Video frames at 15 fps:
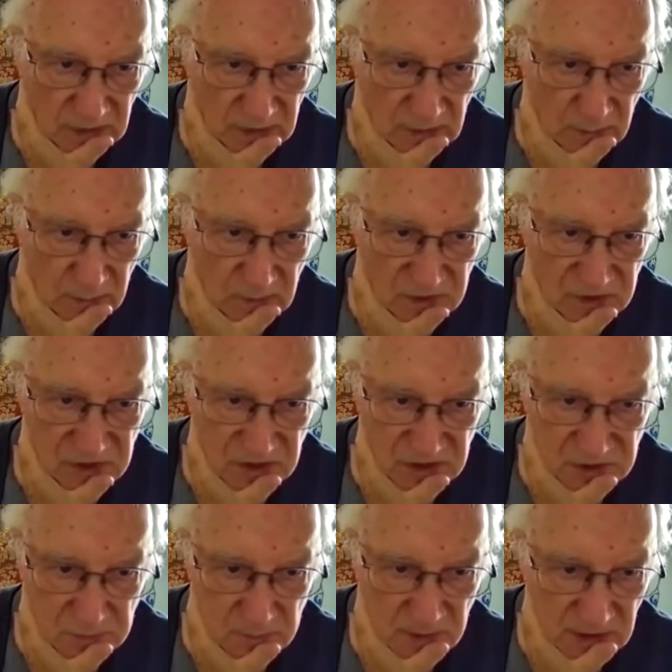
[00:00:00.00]
I will
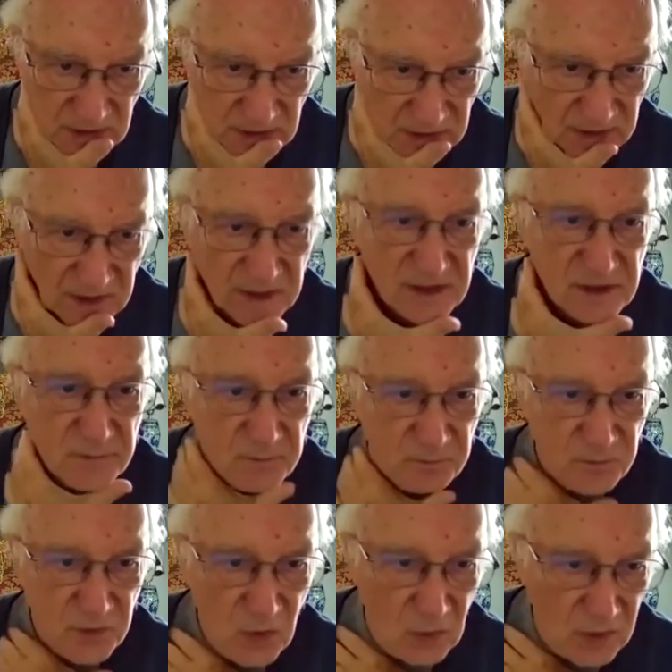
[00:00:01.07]
just make this,
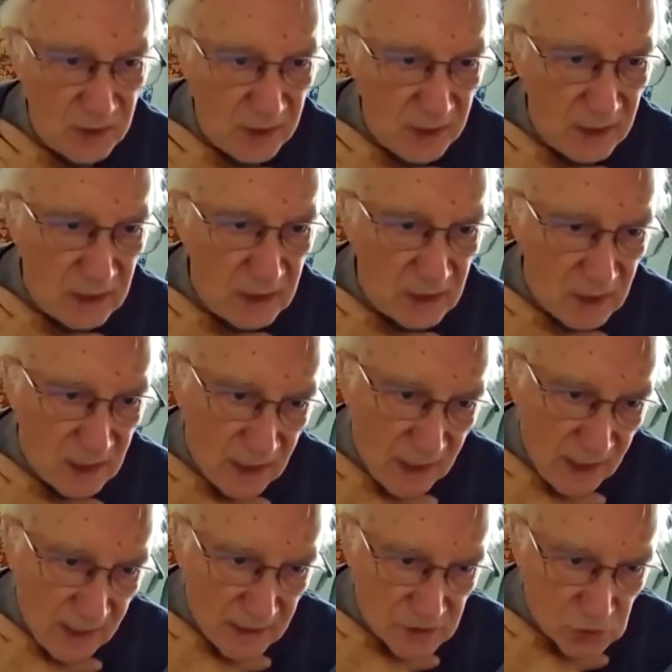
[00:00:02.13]
okay.
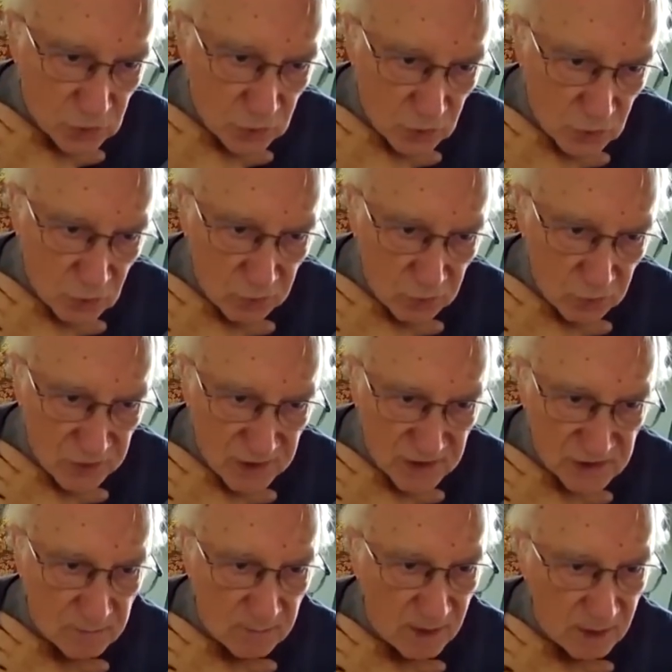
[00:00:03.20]
I should do
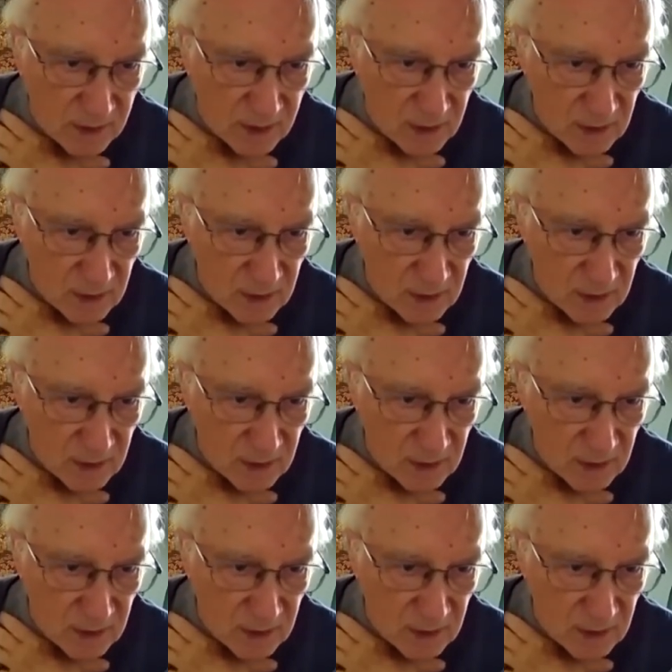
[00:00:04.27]
this, but